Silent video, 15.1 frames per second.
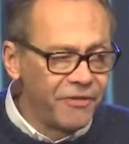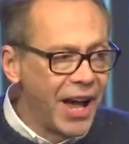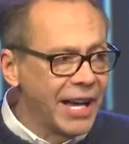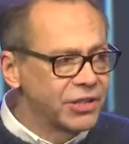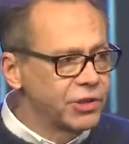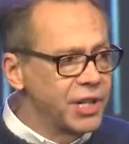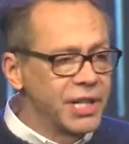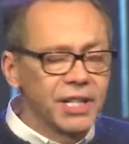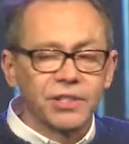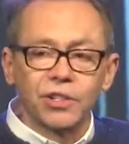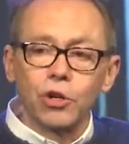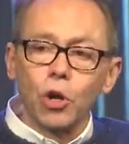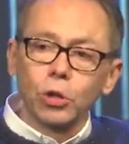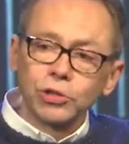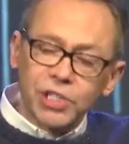Fasting is
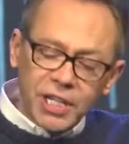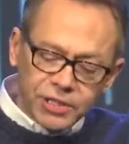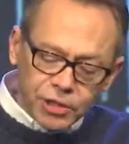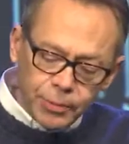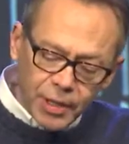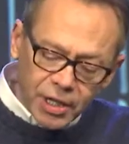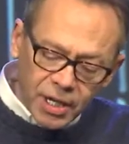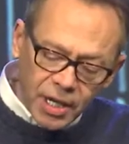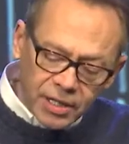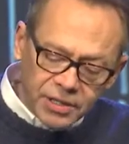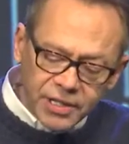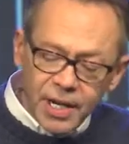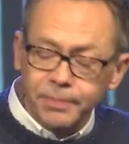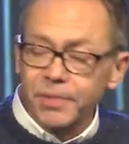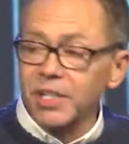an Old Testament
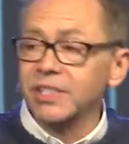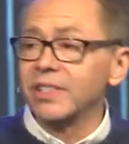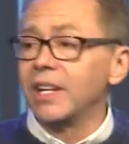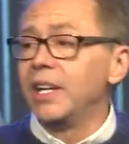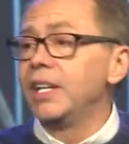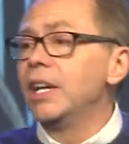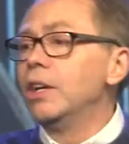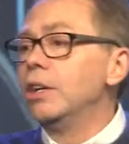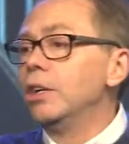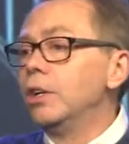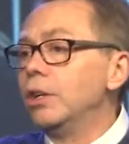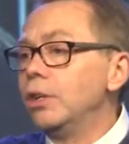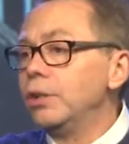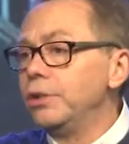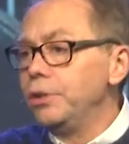concept. It's a
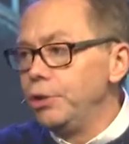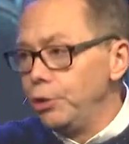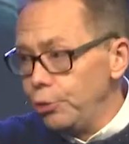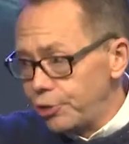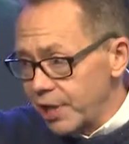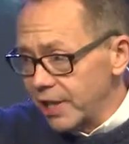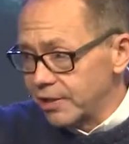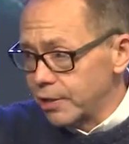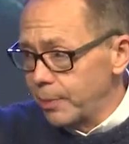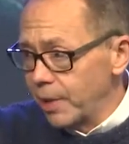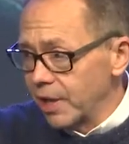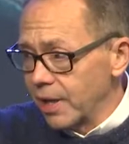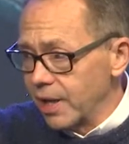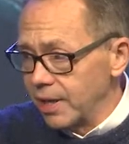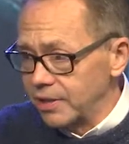New
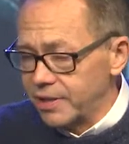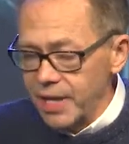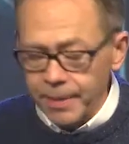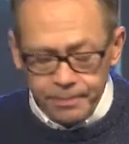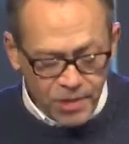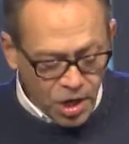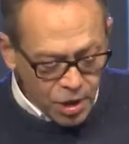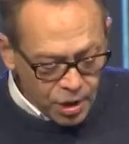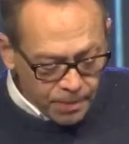Testament concept.